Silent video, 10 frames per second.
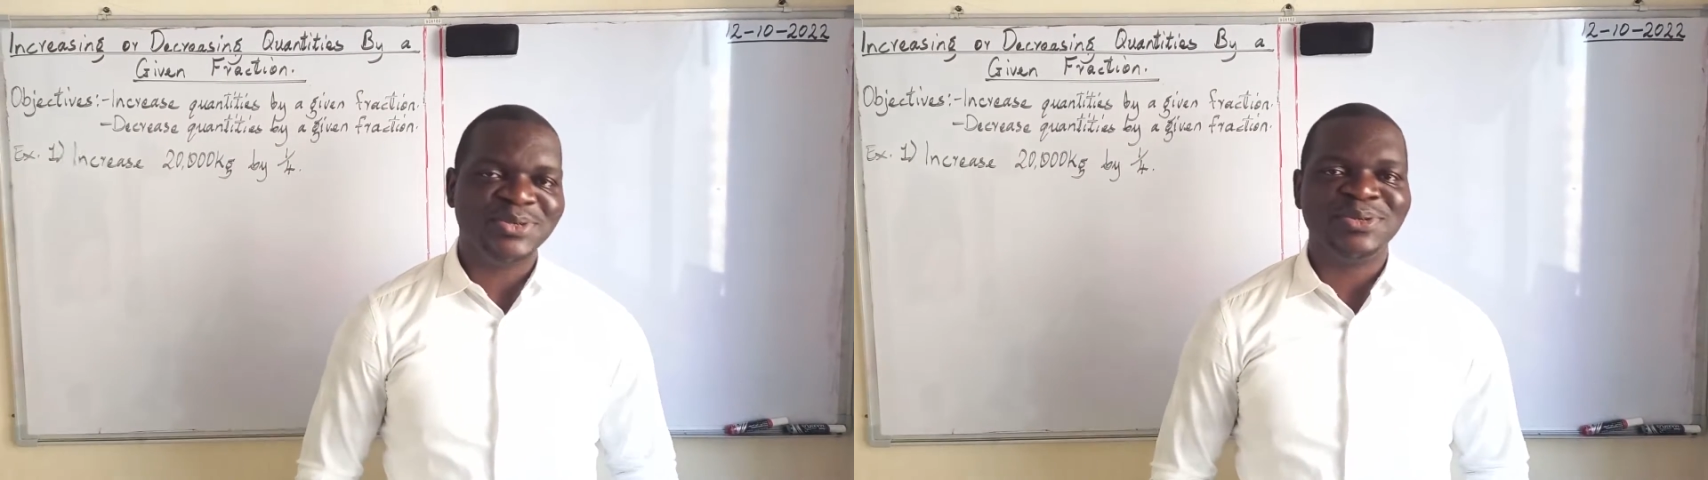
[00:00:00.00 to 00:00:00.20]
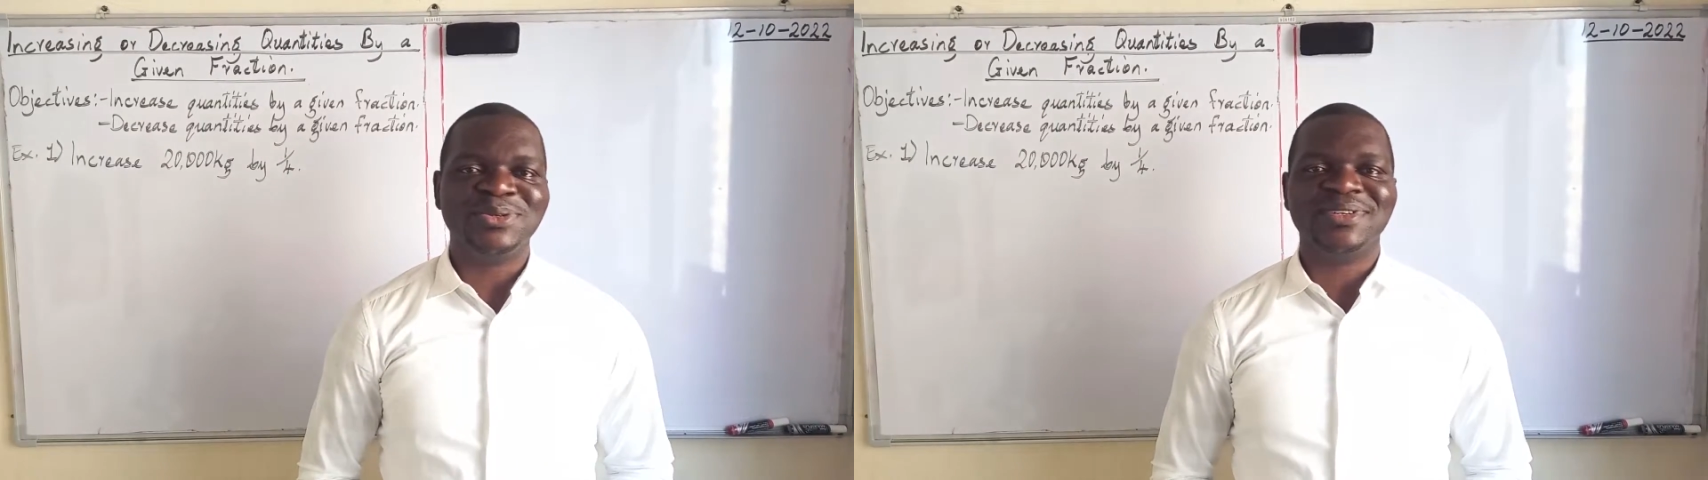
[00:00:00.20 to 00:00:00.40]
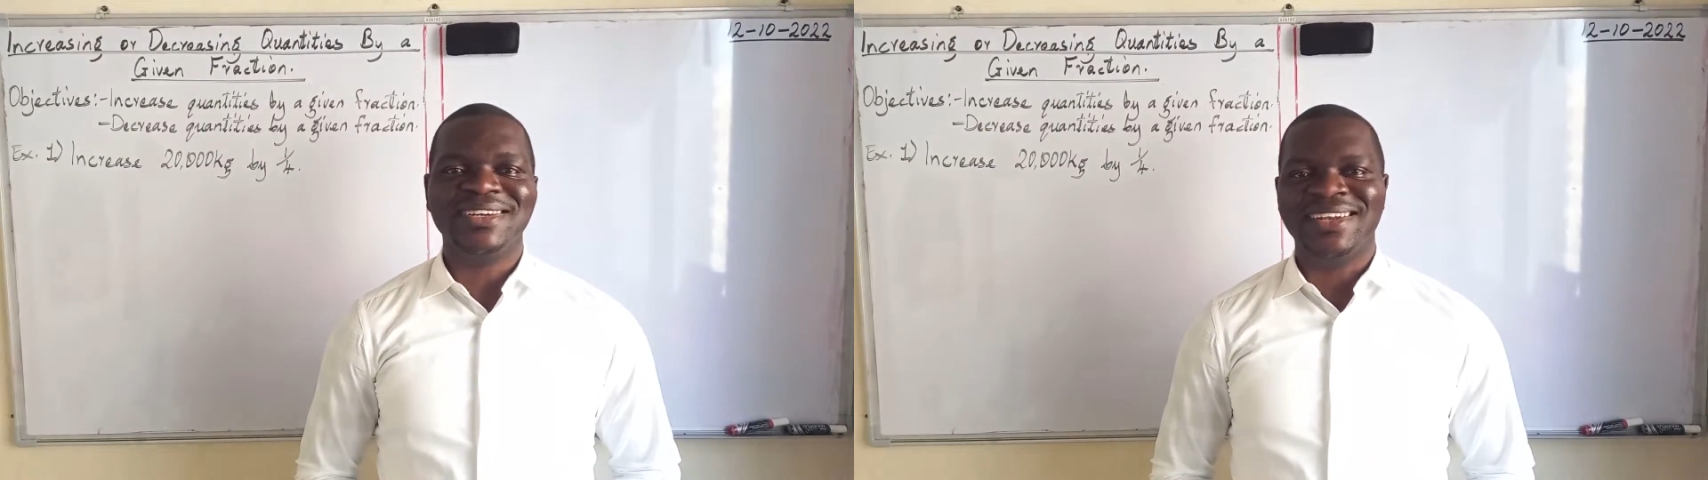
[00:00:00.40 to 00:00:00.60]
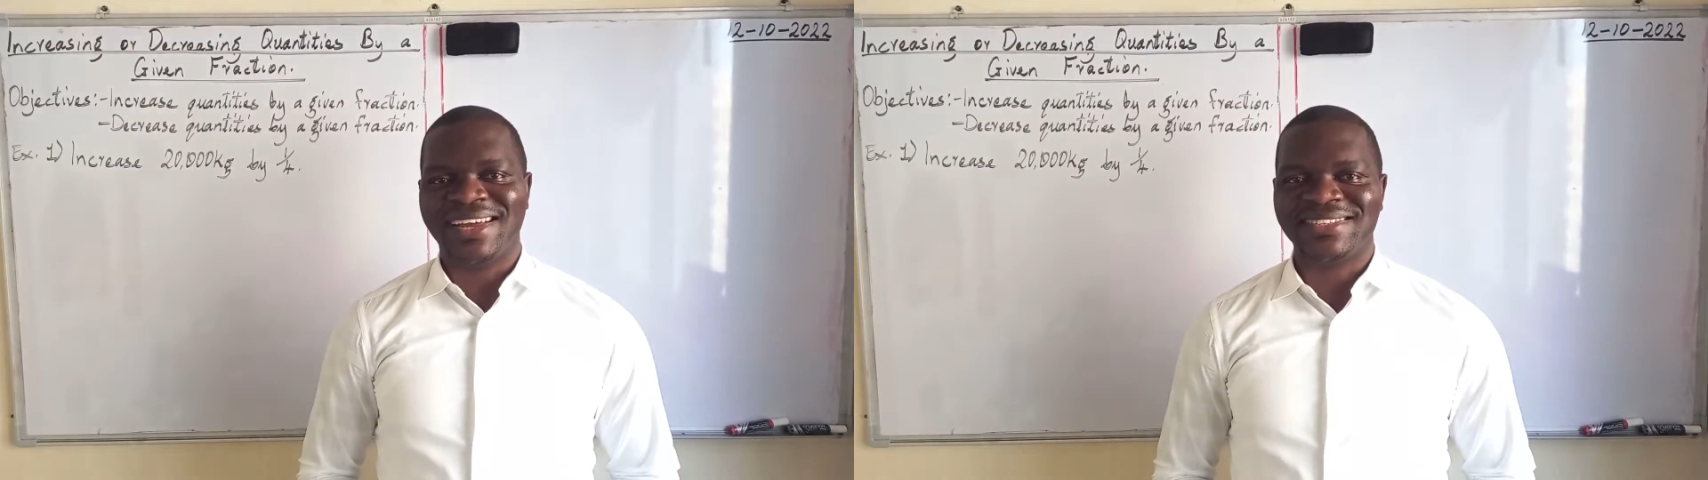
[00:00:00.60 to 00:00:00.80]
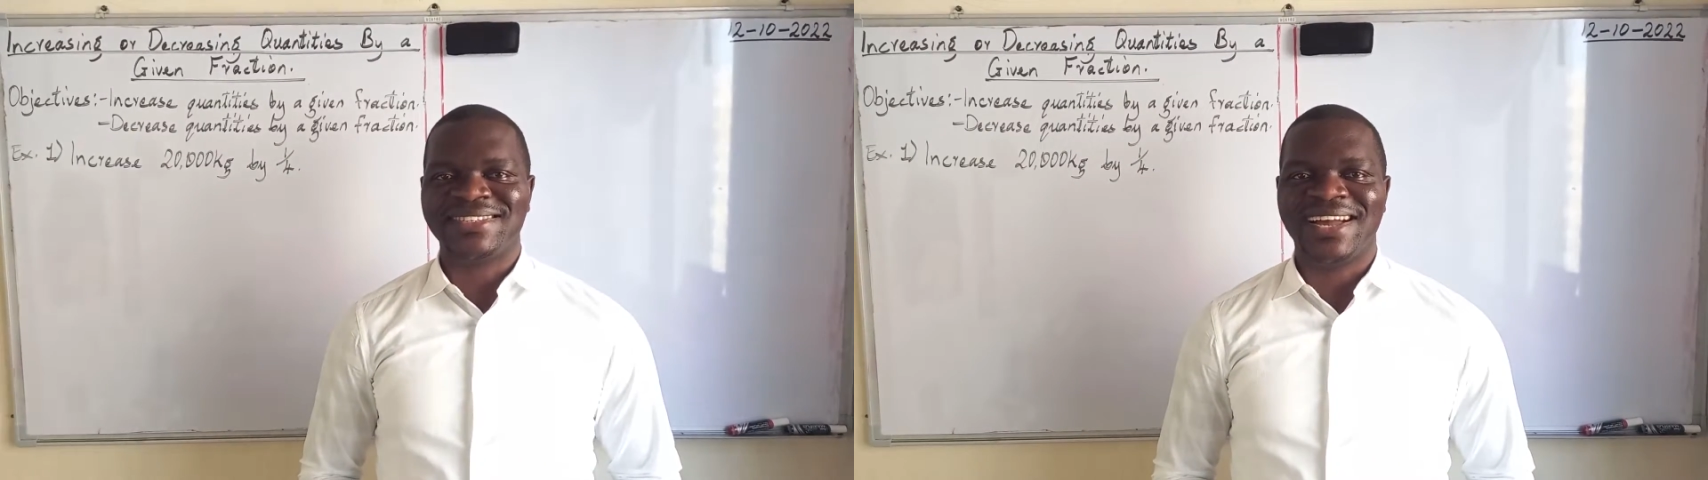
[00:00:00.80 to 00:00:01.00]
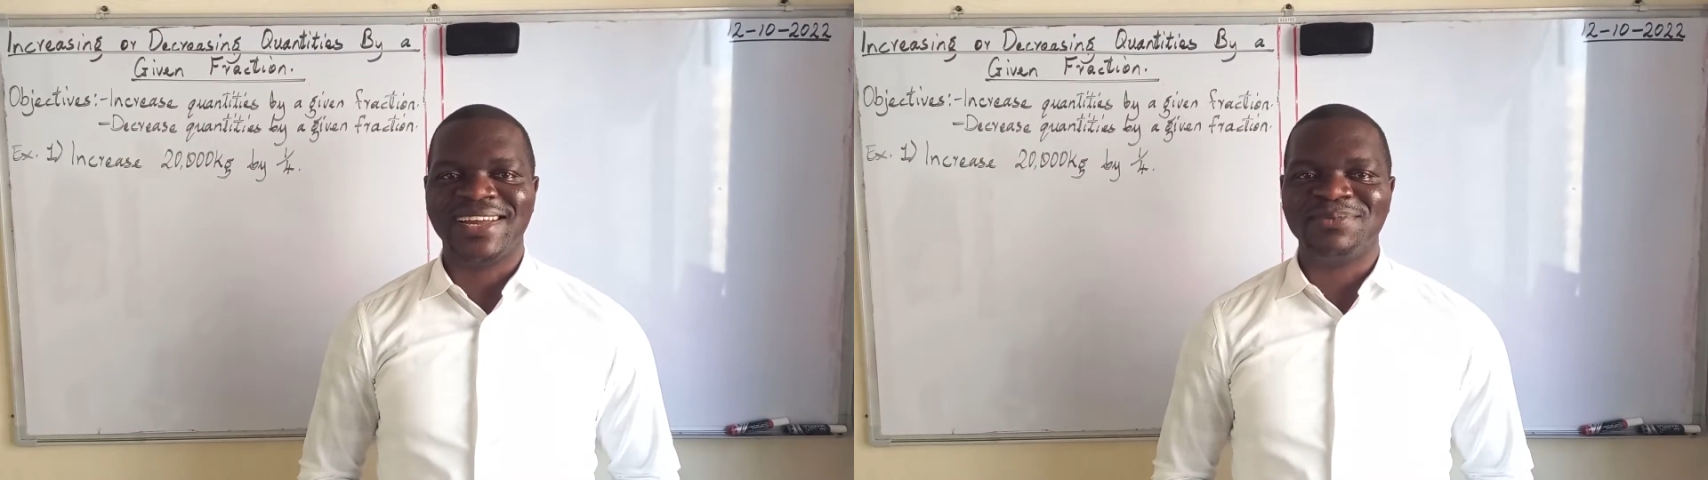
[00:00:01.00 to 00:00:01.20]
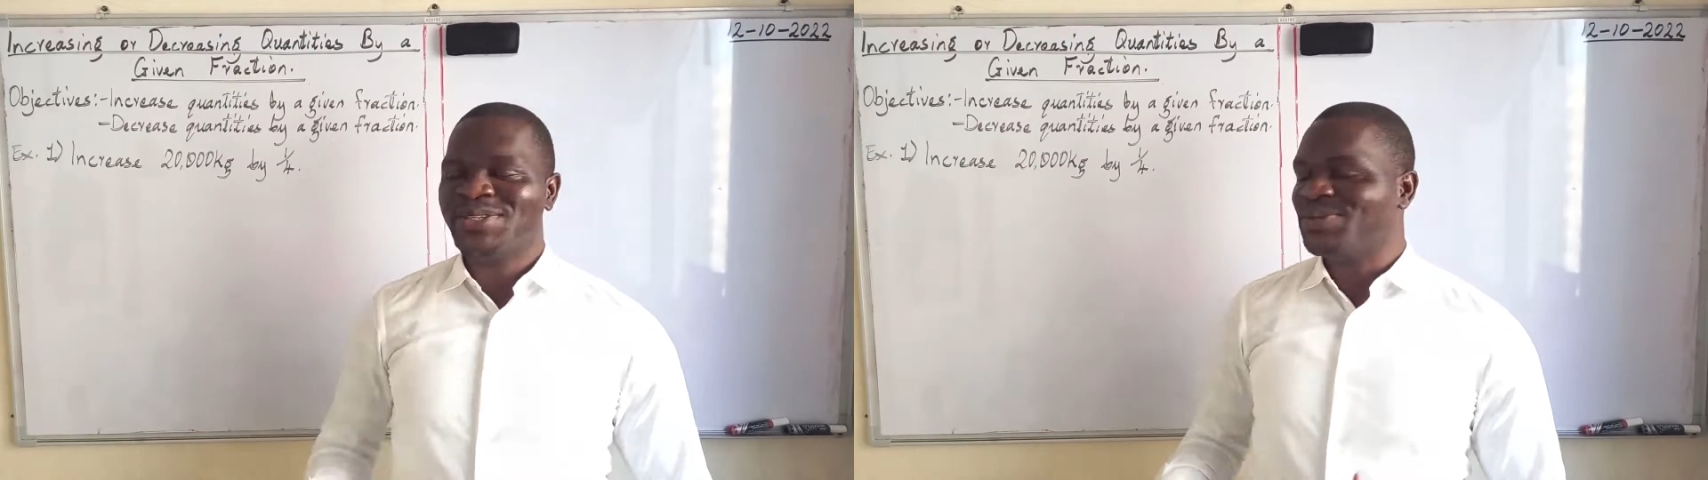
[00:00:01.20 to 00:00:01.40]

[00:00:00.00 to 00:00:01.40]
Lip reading: you last time,